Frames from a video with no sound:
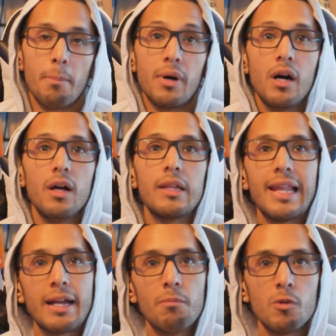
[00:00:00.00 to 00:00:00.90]
but
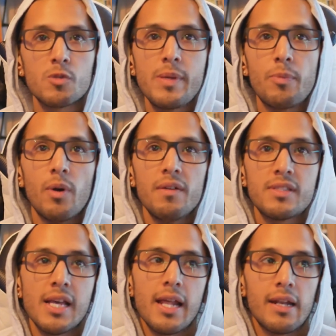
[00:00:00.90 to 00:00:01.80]
like most people have
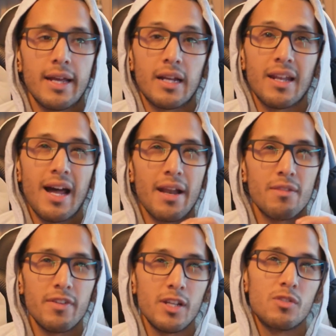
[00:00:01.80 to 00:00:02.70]
said, and like a lot
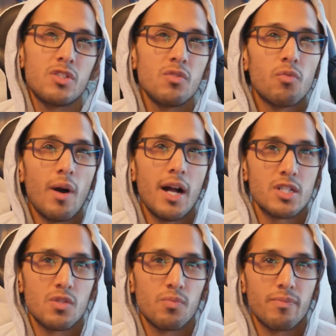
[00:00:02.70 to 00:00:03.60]
of the videos you've
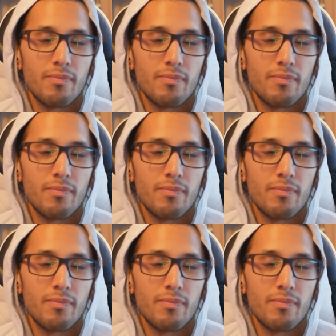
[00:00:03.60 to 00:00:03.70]
watched